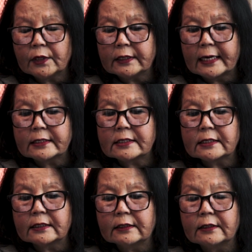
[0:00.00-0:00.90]
that
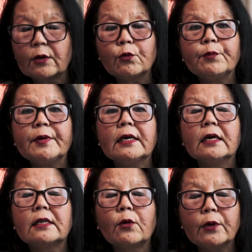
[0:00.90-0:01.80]
there
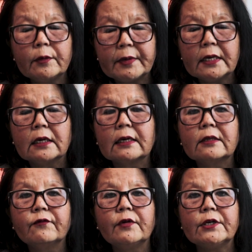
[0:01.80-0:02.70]
will be
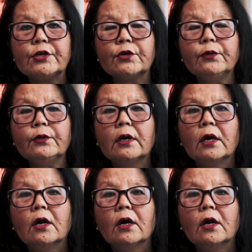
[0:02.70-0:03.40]
another video